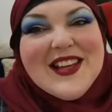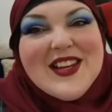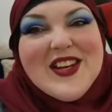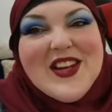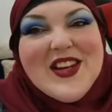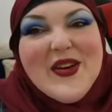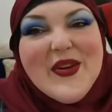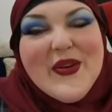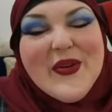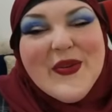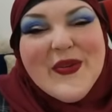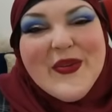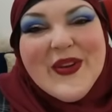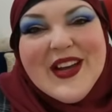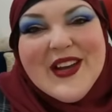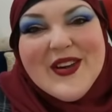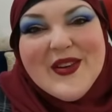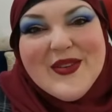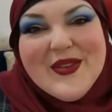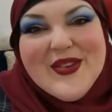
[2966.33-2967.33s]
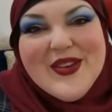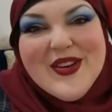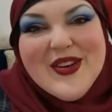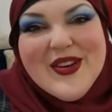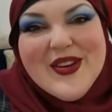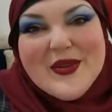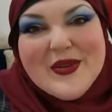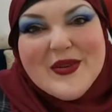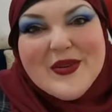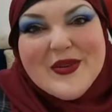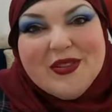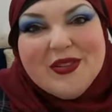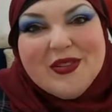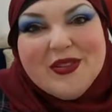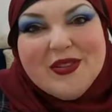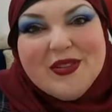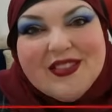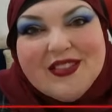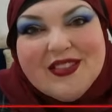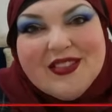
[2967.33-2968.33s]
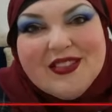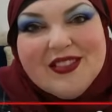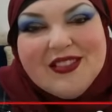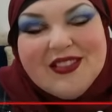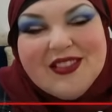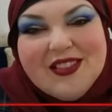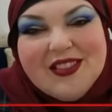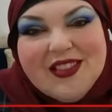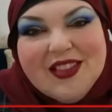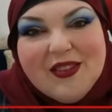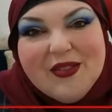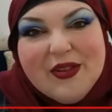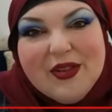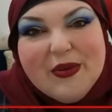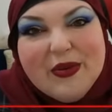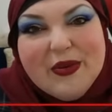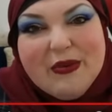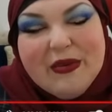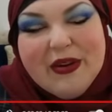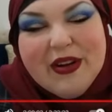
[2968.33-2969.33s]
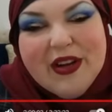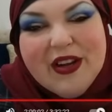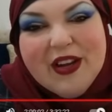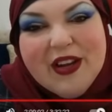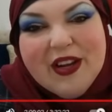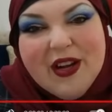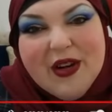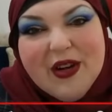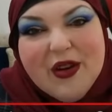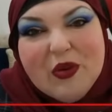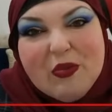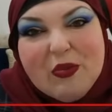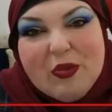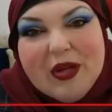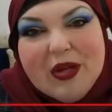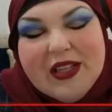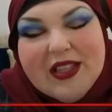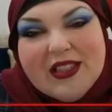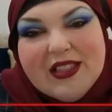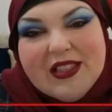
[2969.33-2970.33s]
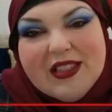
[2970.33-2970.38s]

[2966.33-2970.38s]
No, I don't know. I don't know where we're going to go, but